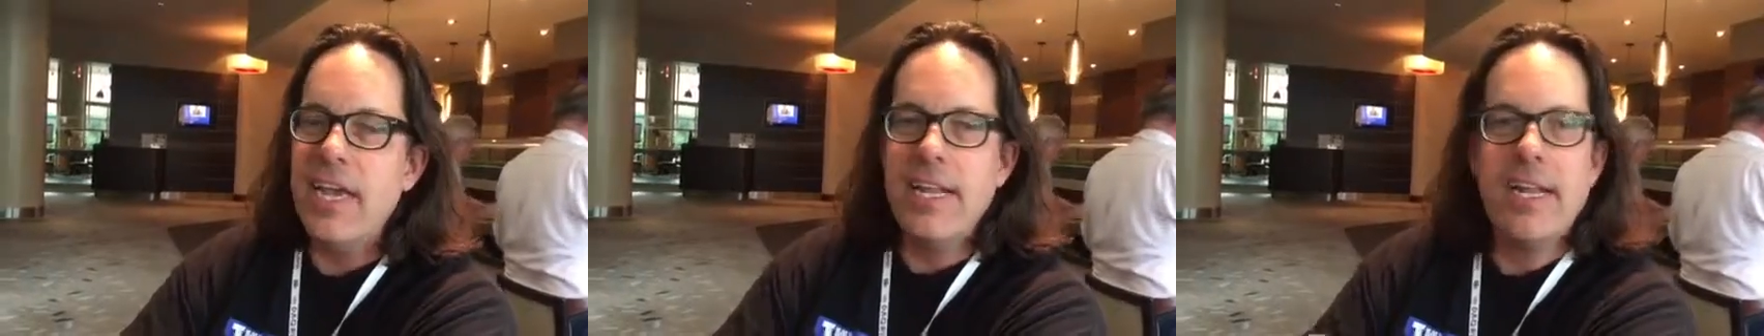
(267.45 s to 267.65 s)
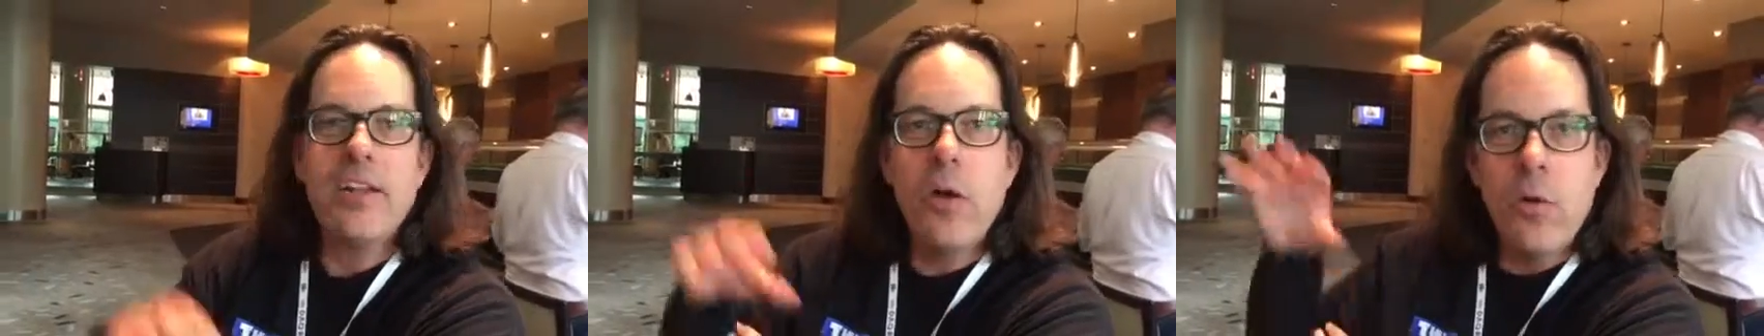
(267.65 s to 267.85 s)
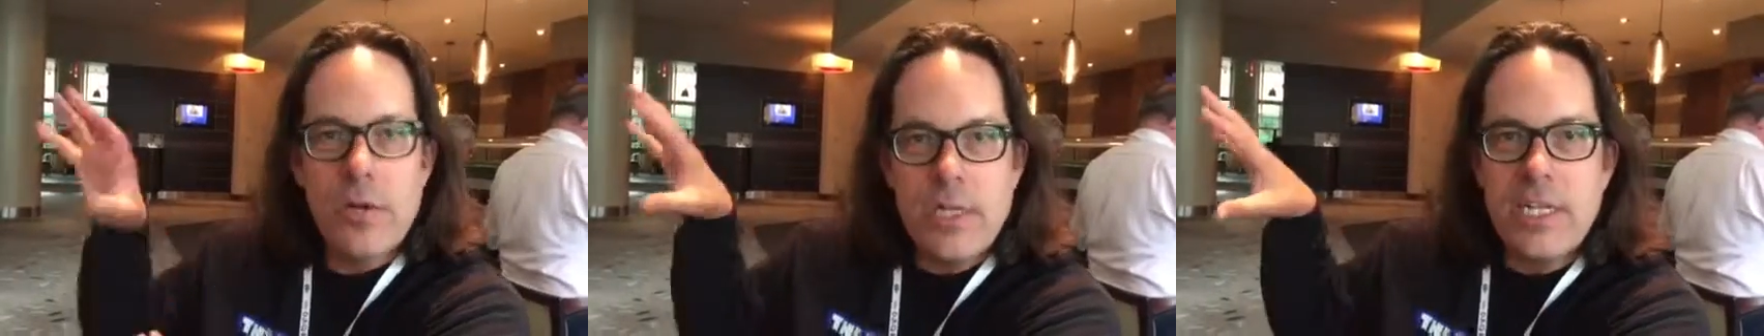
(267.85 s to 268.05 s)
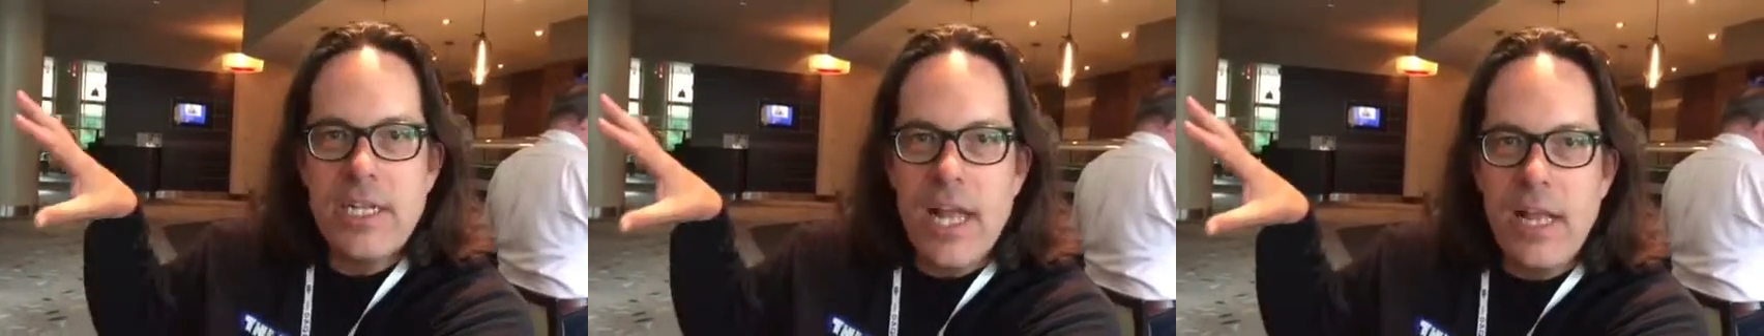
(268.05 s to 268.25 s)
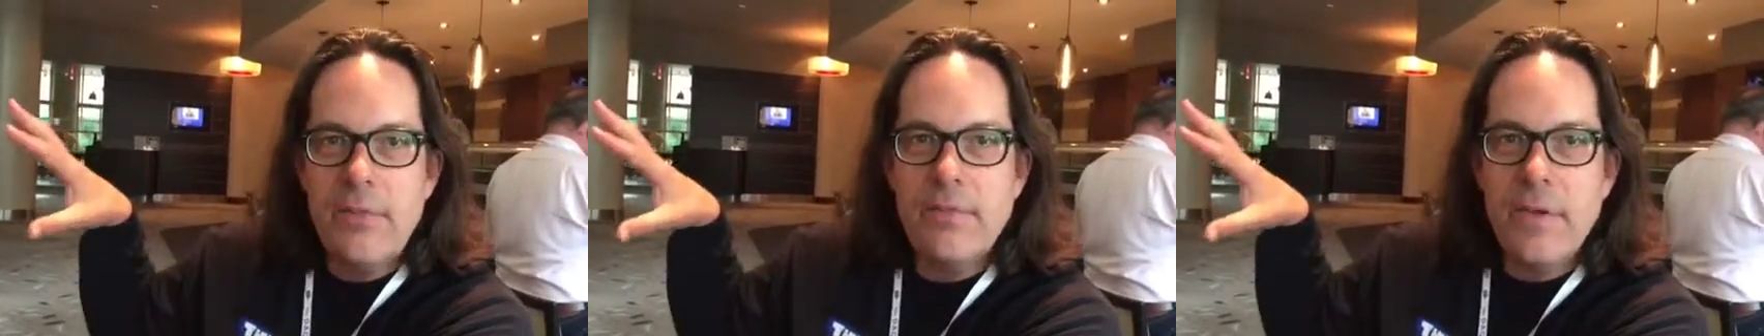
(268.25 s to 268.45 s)
and I know it's
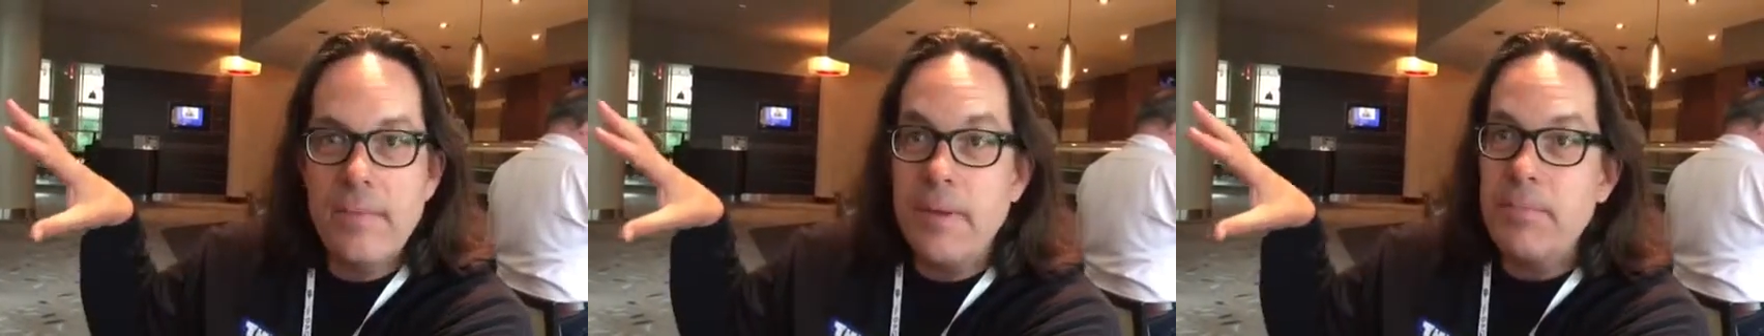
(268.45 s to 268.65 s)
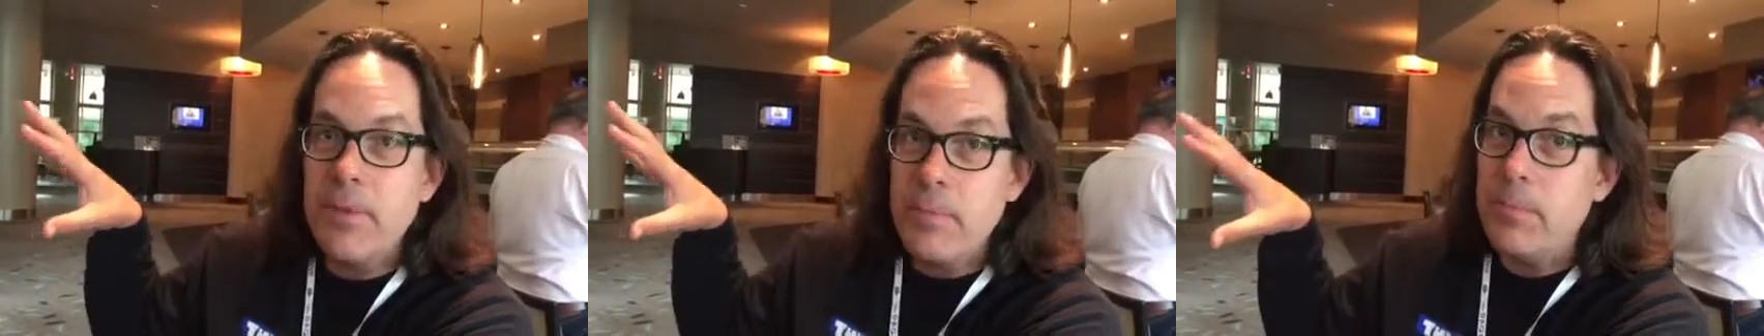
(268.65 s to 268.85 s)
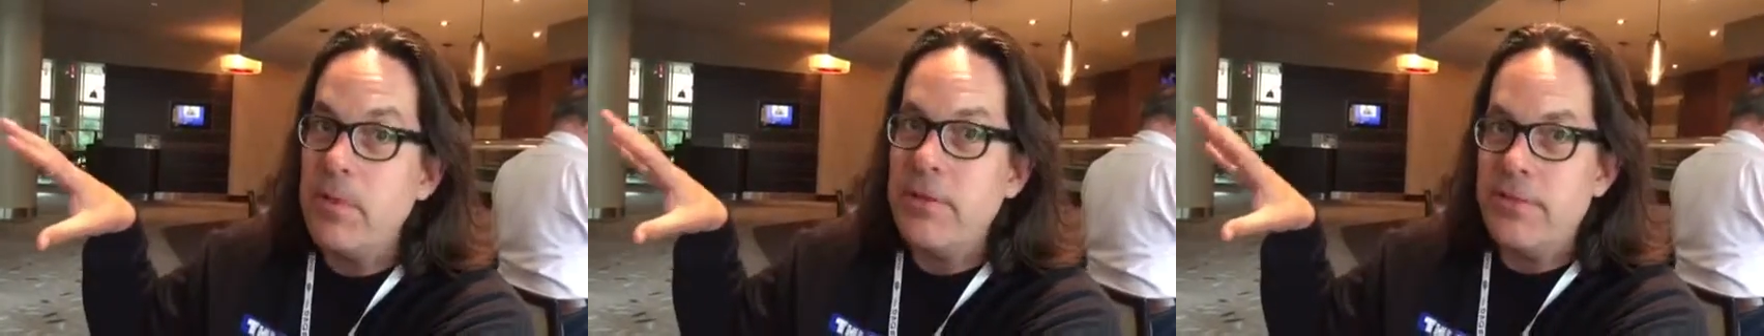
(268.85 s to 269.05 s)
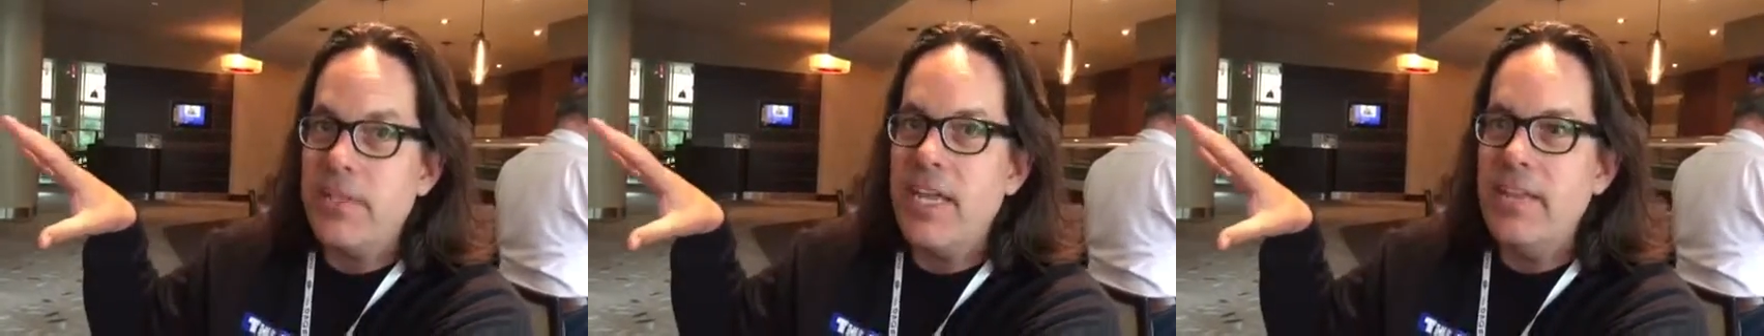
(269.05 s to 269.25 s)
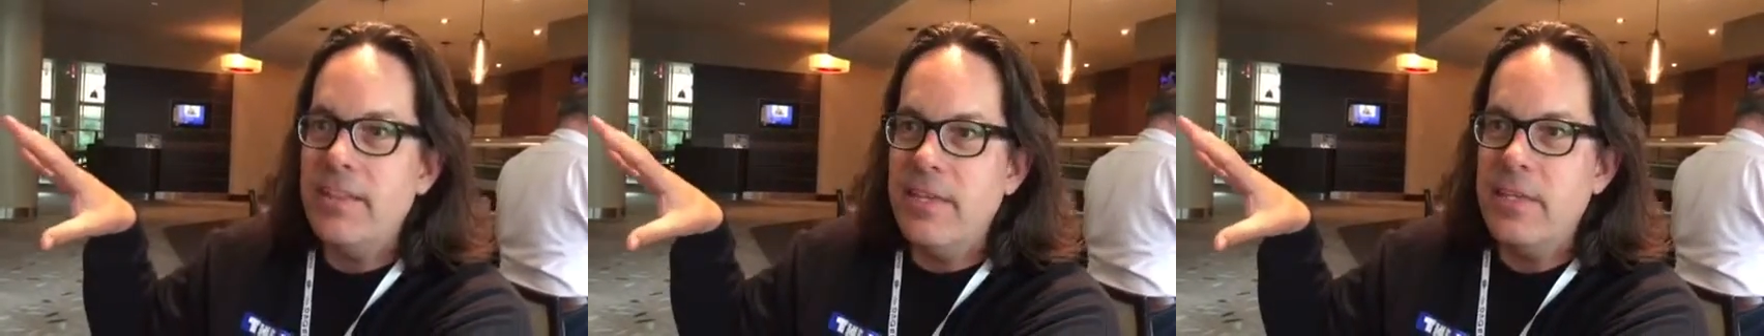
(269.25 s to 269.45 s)
in alpha, but people have
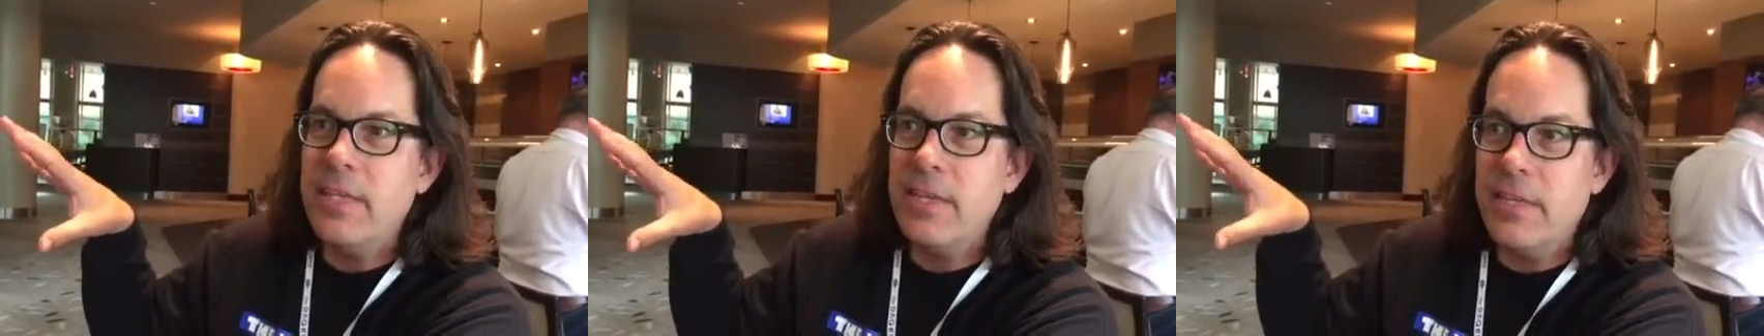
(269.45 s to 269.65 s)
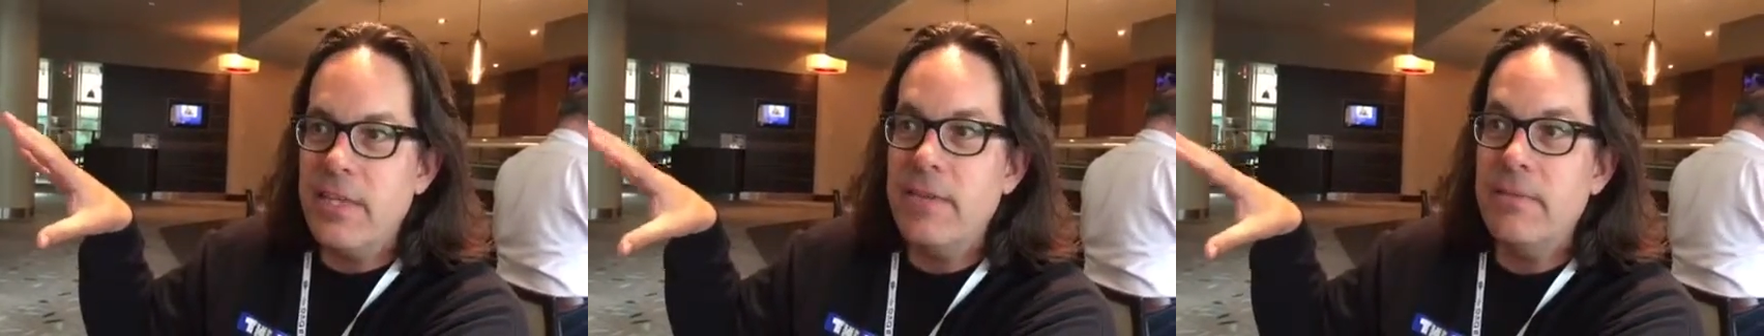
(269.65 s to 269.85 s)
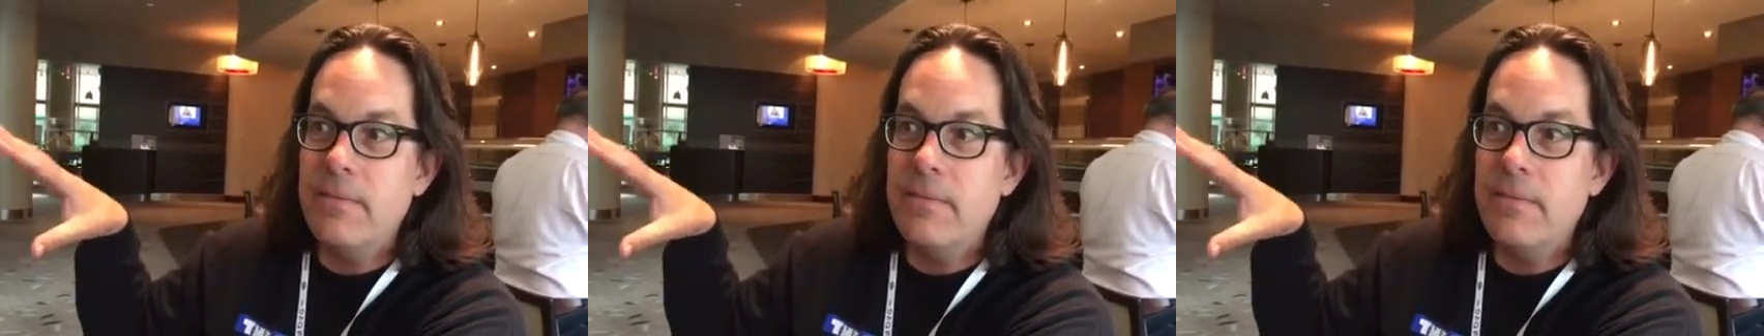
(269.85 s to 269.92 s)
said this, that